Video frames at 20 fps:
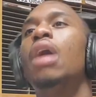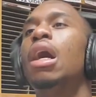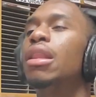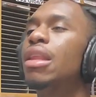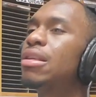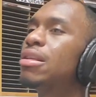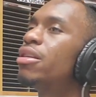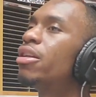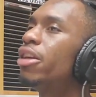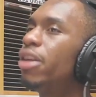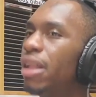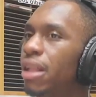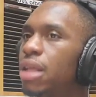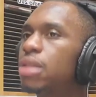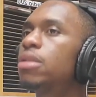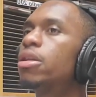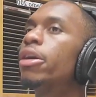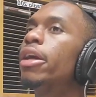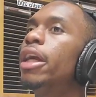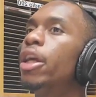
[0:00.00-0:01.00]
unless they're
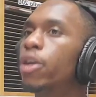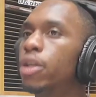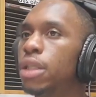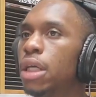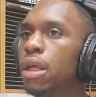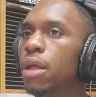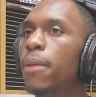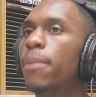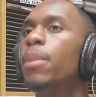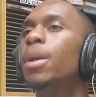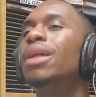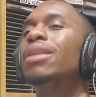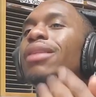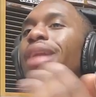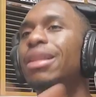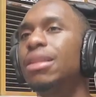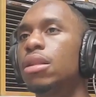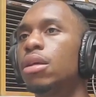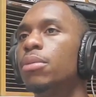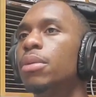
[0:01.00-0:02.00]
unless they're irritating. But
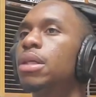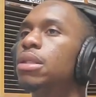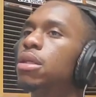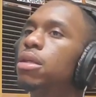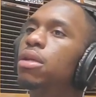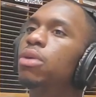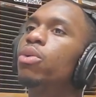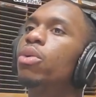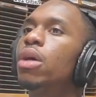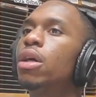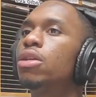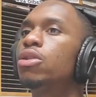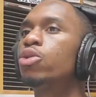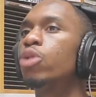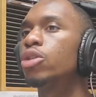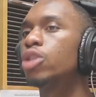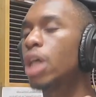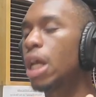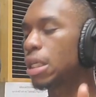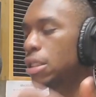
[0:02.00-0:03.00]
let them, because they're the ones
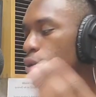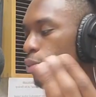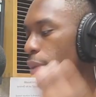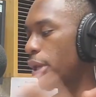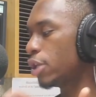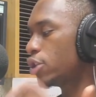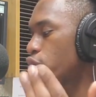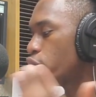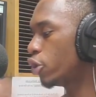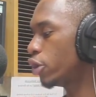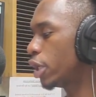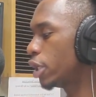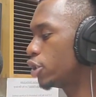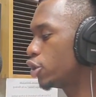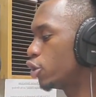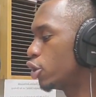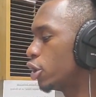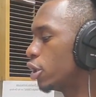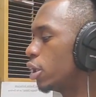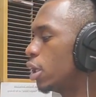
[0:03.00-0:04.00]
who are trying to make sure
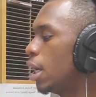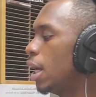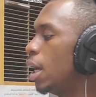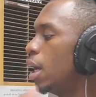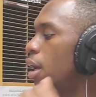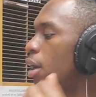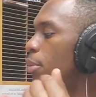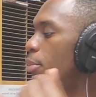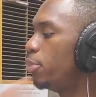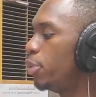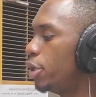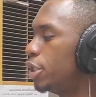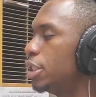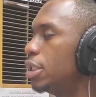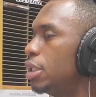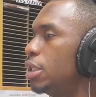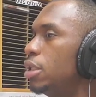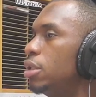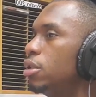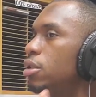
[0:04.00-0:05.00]
that you're
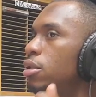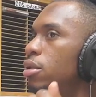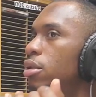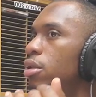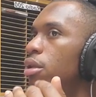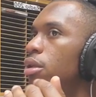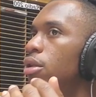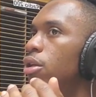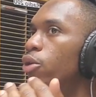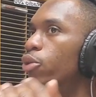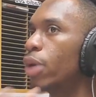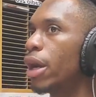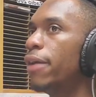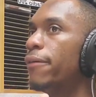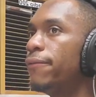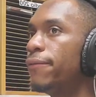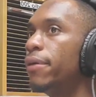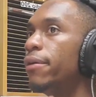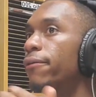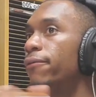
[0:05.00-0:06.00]
putting the
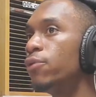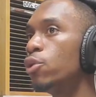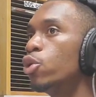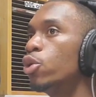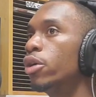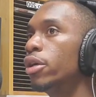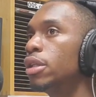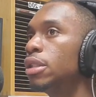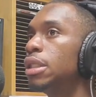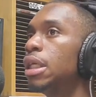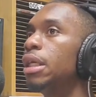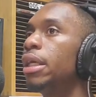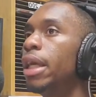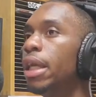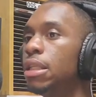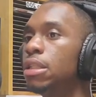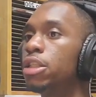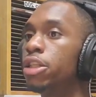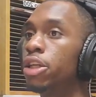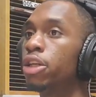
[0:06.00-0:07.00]
right foot forward to
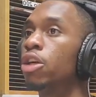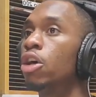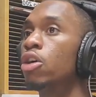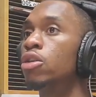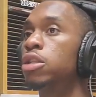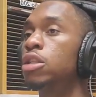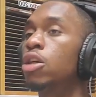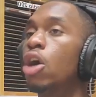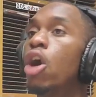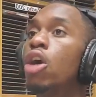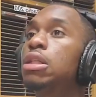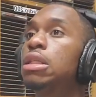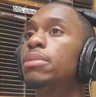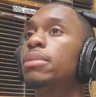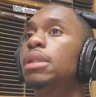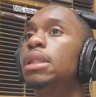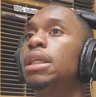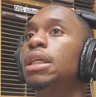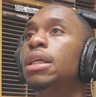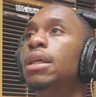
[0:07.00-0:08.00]
get to your goals. Because
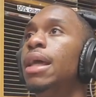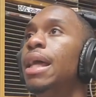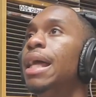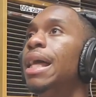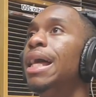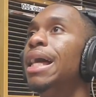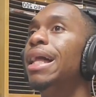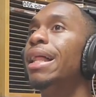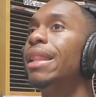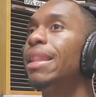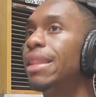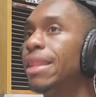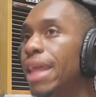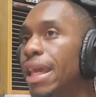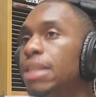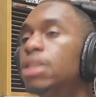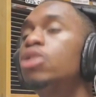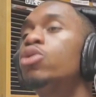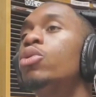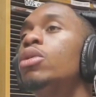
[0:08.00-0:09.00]
ultimately,
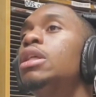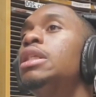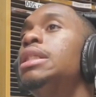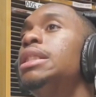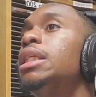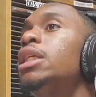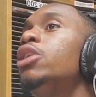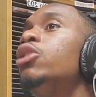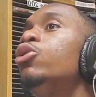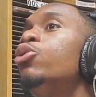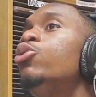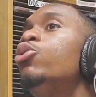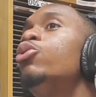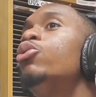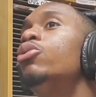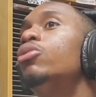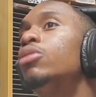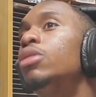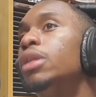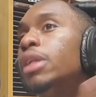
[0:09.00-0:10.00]
they just want to see you
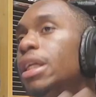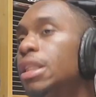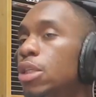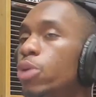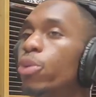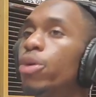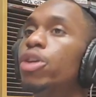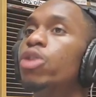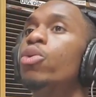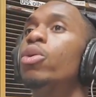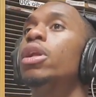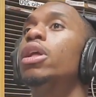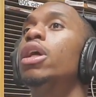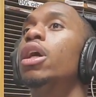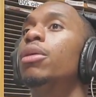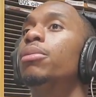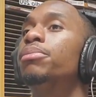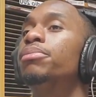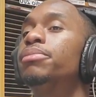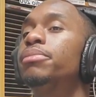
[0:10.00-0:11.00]
get to where you want to
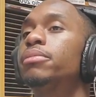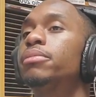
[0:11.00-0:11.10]
go.